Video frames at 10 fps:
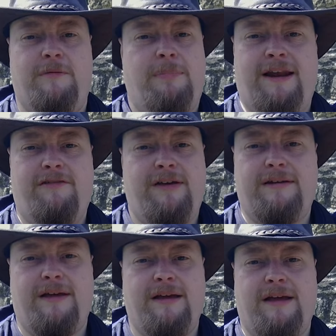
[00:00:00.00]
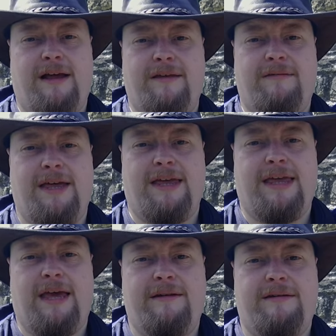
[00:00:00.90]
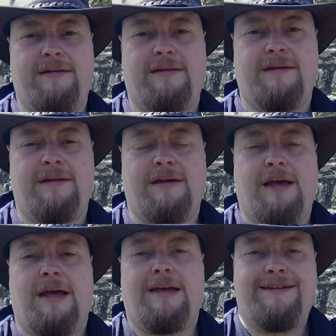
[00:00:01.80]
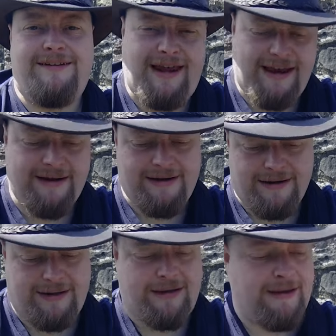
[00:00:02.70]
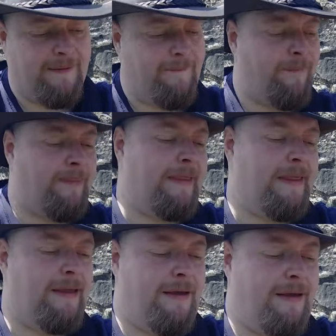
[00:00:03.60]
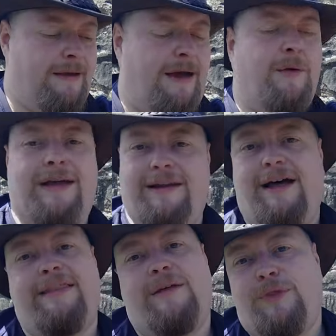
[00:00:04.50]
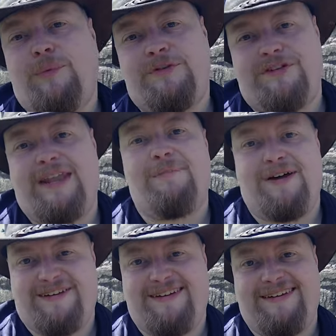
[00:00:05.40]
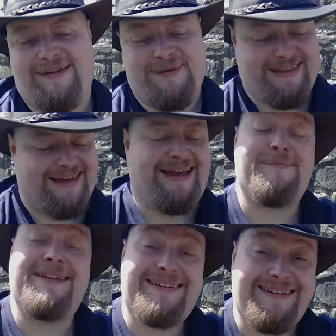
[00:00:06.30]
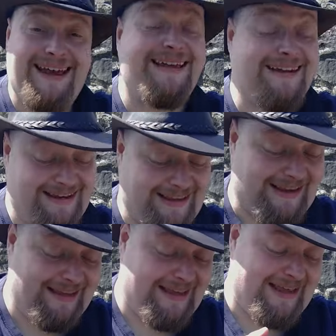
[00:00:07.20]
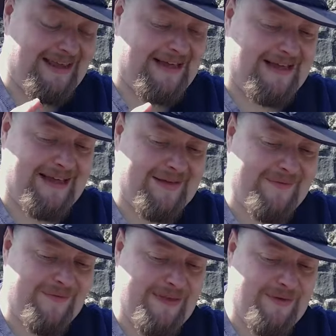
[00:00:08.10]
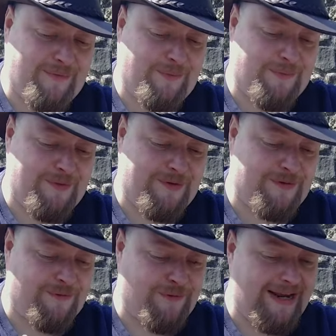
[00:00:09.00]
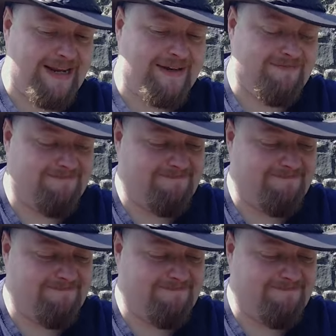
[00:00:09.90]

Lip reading: is a benefit, I guess. Secondly, okay, look, there wasn't that much to say about that. But secondly, the great